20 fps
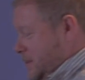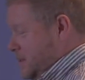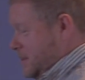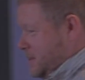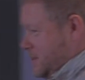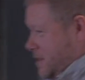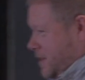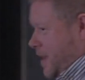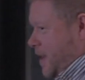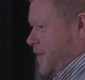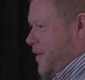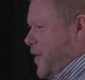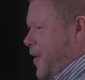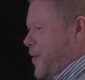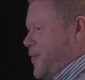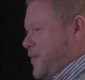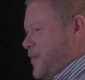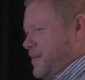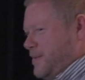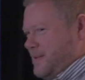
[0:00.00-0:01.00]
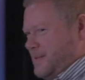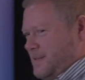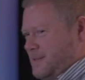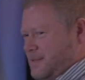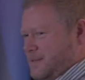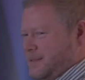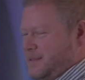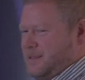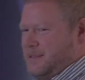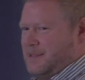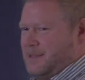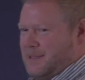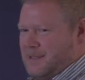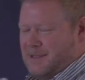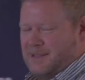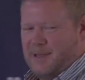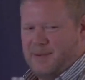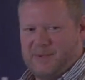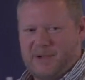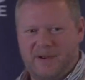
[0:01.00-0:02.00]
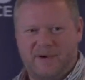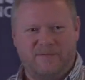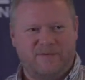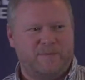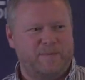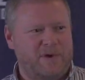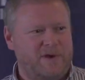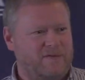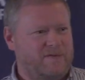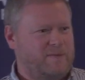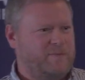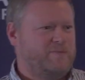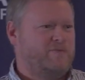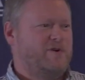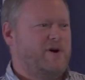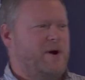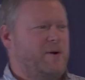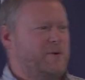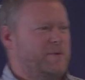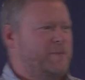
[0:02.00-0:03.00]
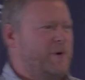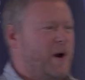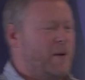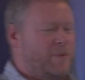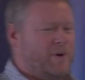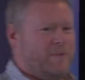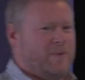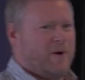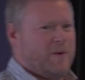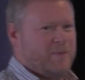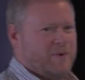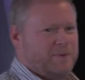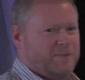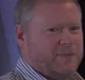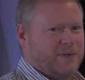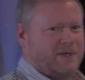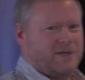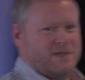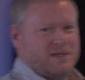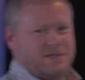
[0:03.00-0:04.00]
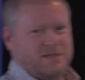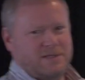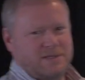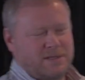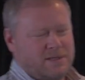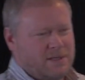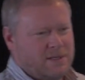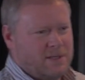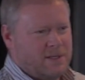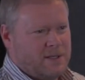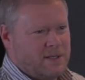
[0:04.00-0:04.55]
And to that note, I'm going to have a bit of a proud papa moment because